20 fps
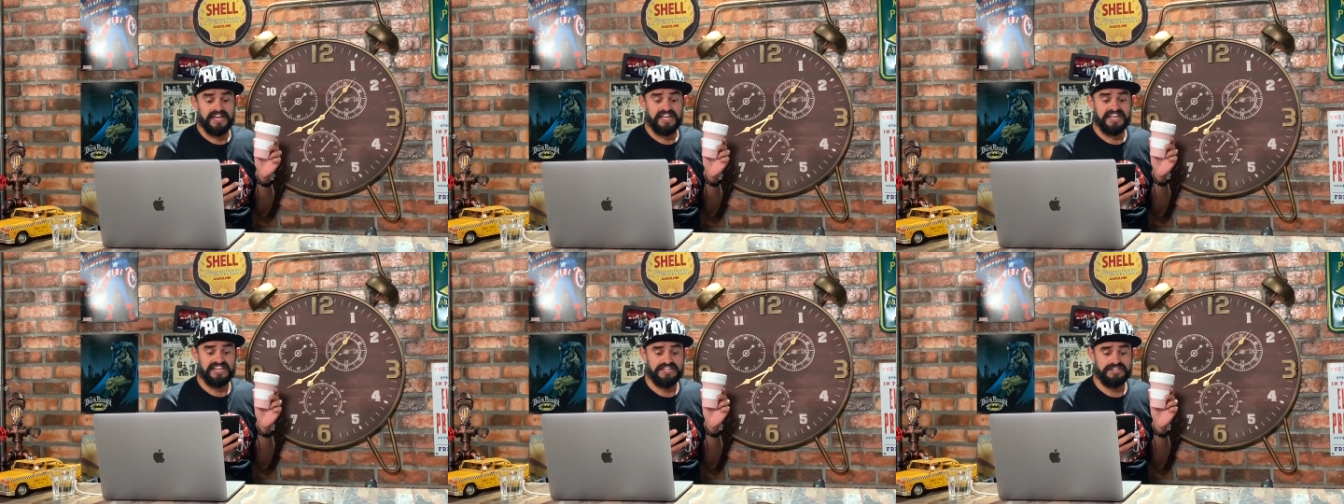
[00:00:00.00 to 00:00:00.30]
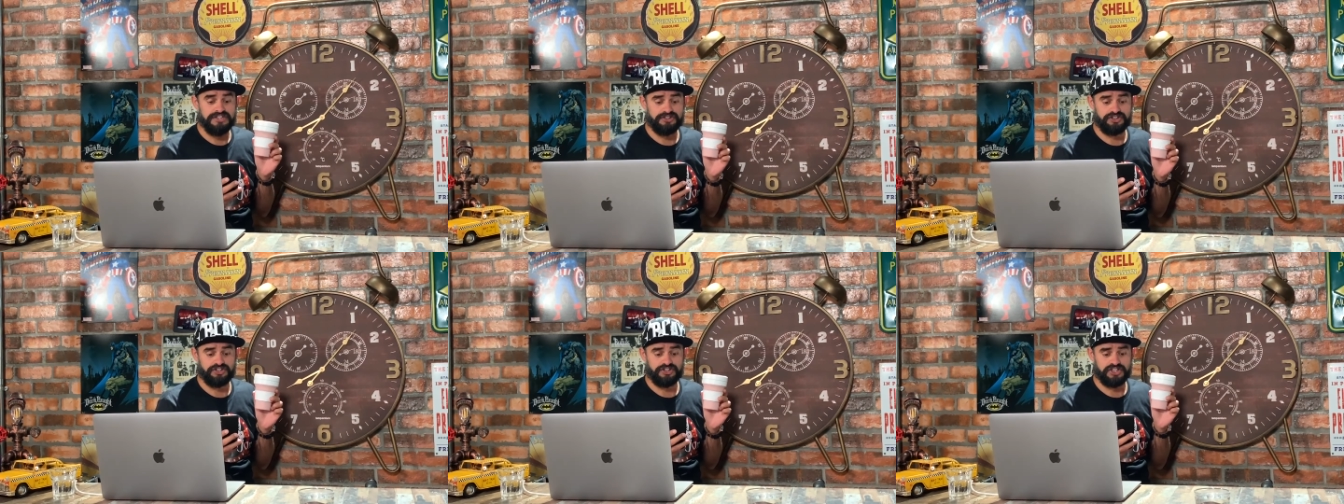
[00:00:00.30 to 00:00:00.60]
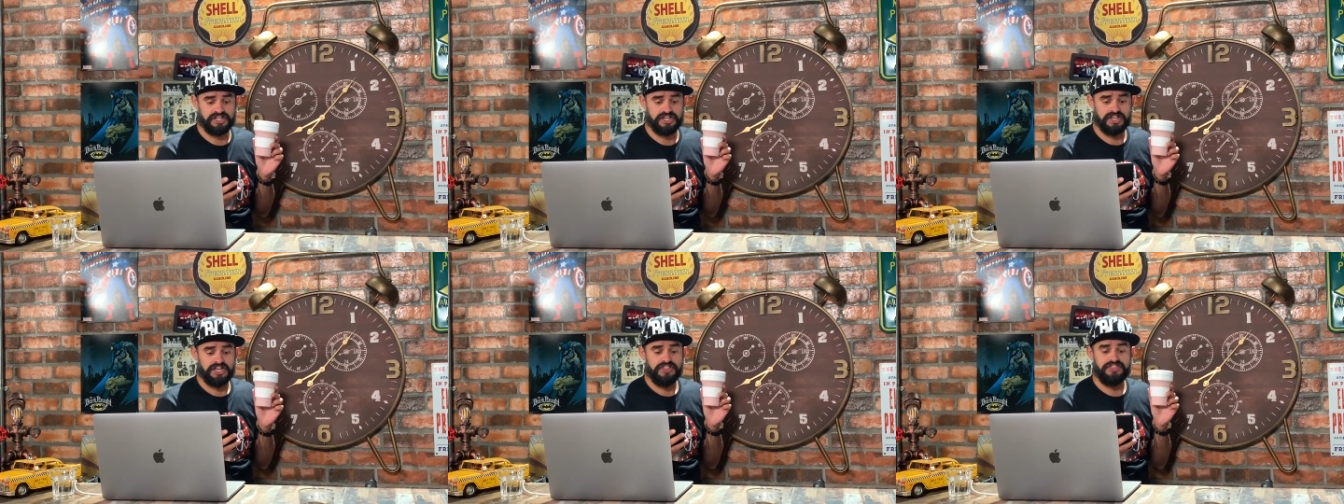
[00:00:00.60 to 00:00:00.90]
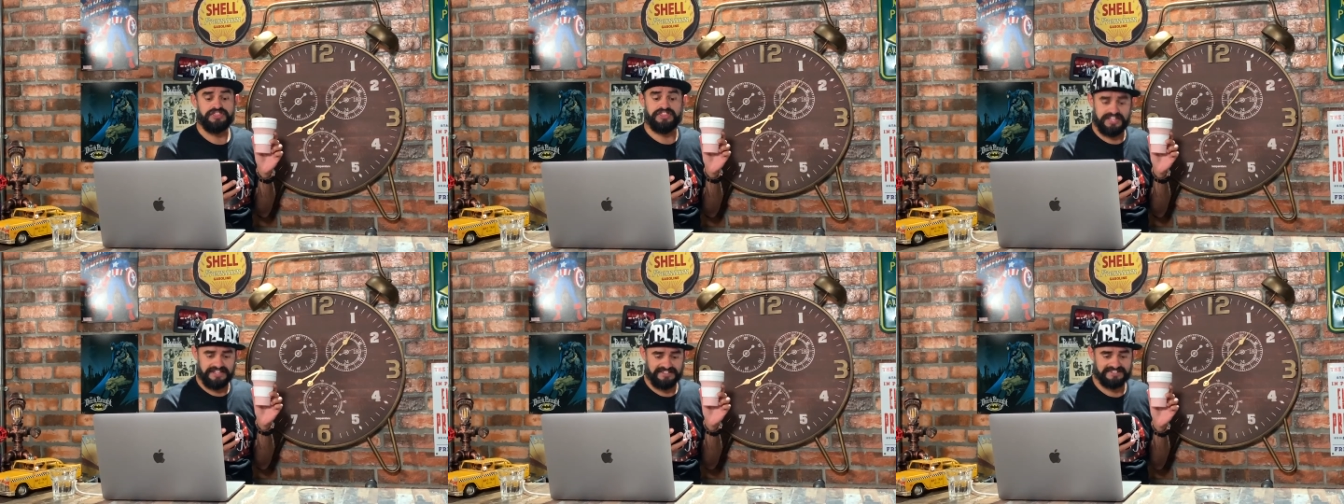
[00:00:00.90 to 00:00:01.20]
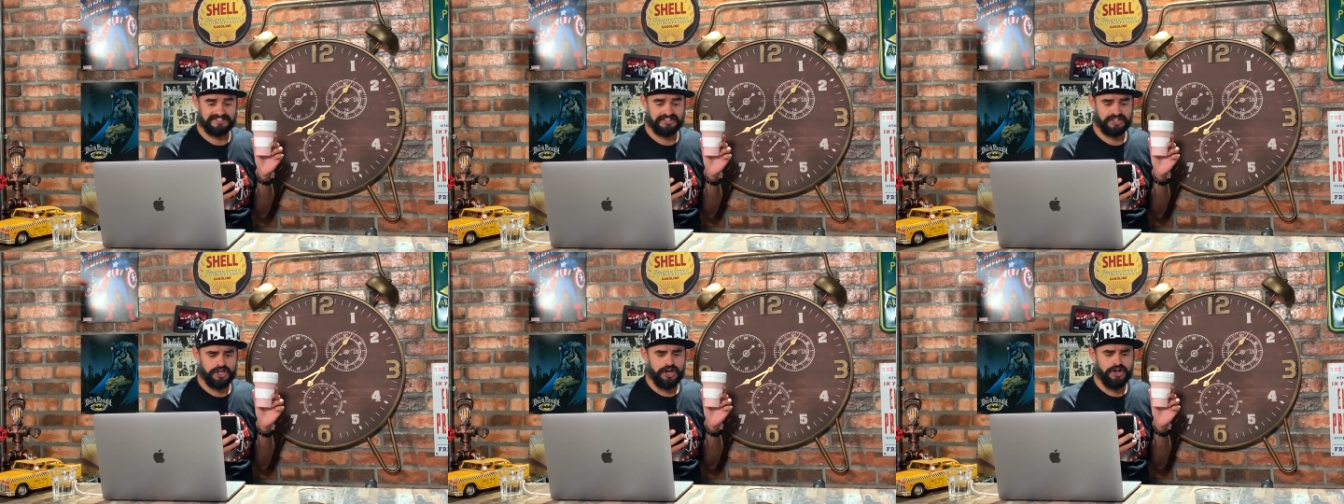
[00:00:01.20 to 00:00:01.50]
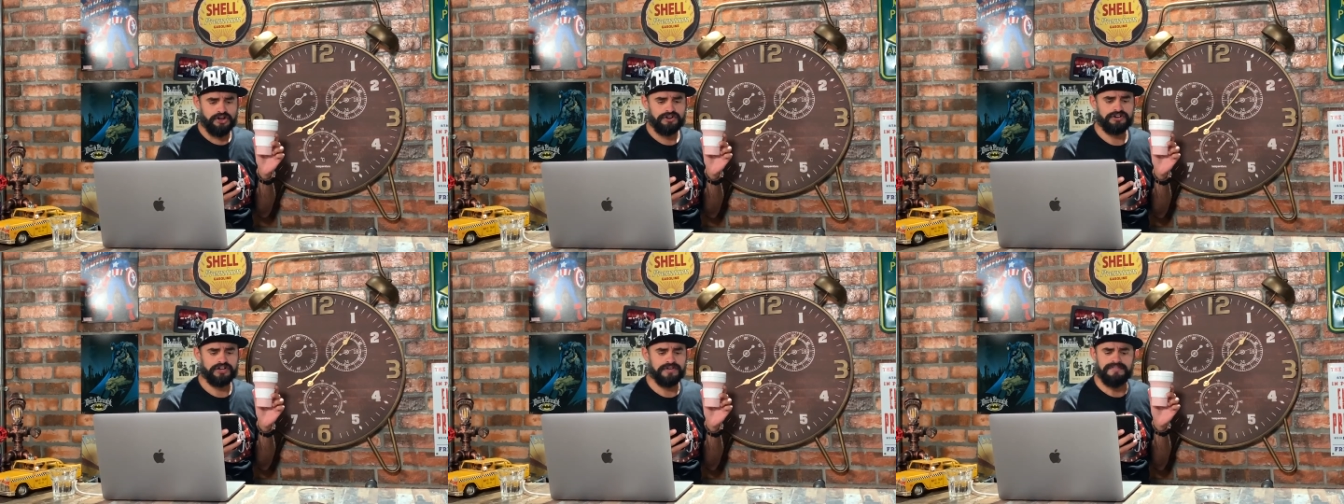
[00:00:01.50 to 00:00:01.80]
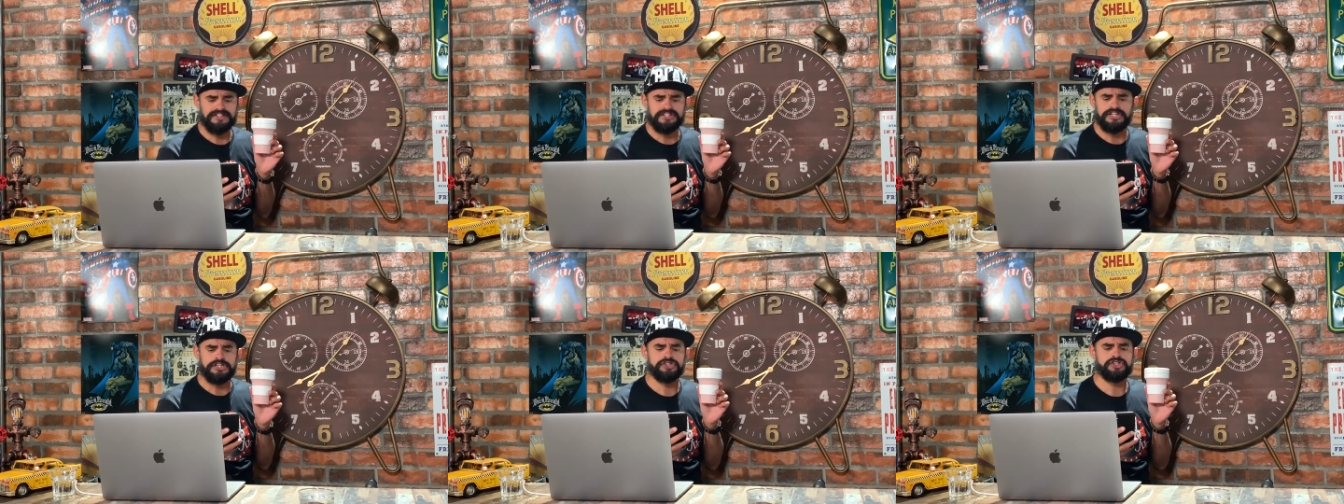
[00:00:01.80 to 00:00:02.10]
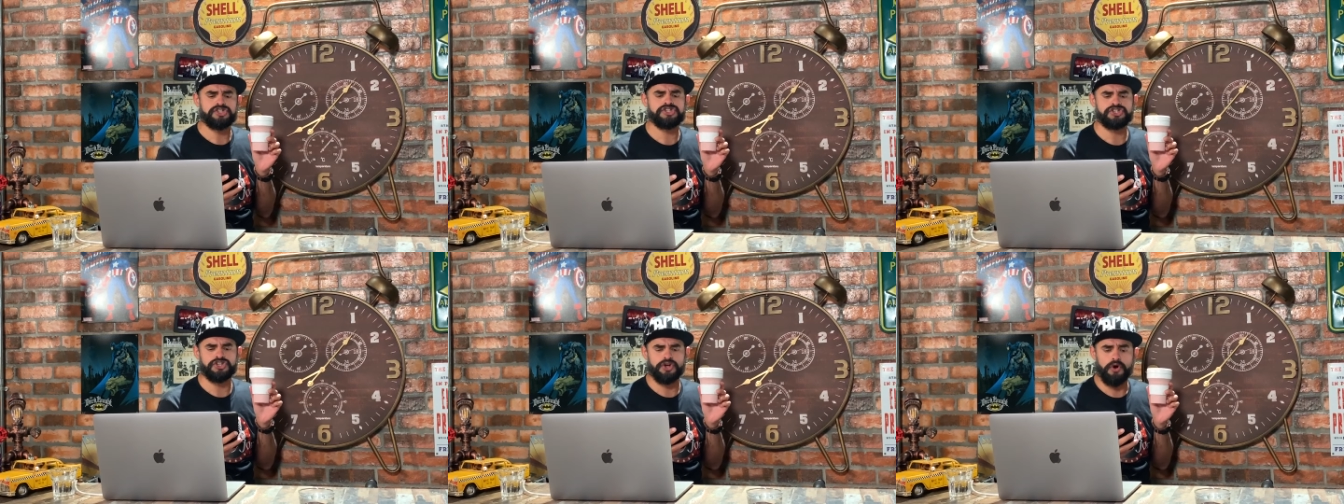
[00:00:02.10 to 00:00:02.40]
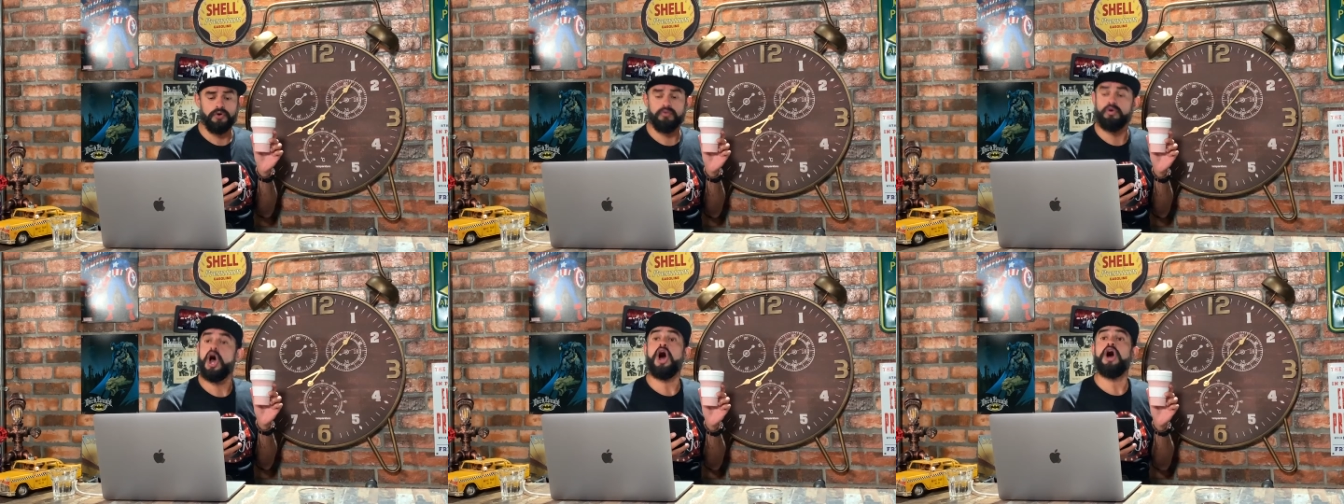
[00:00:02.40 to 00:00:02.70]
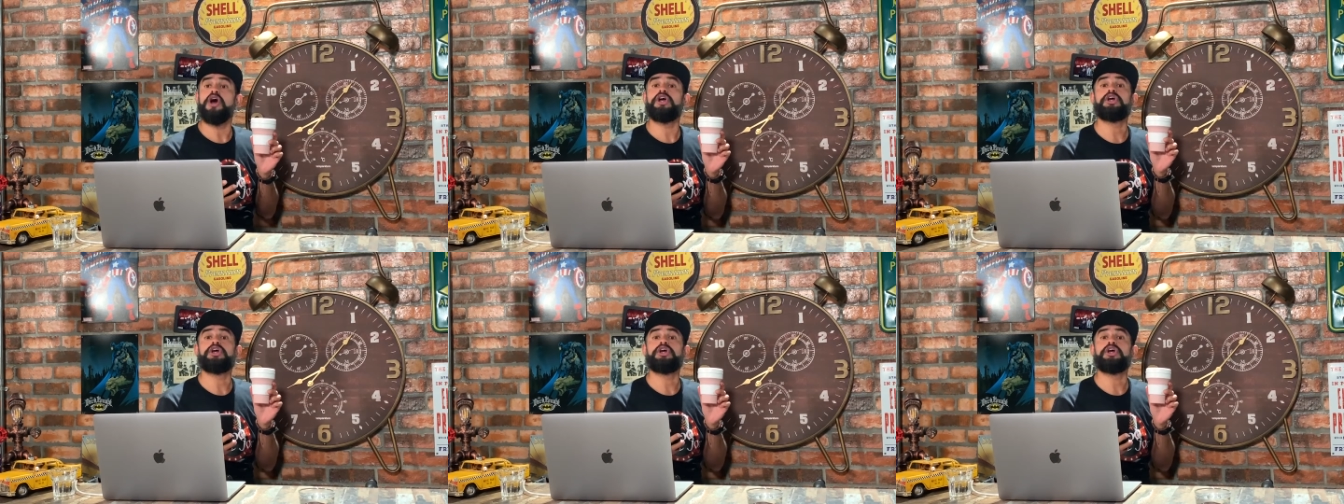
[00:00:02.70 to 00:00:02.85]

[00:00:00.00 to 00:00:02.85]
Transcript: is this riveting show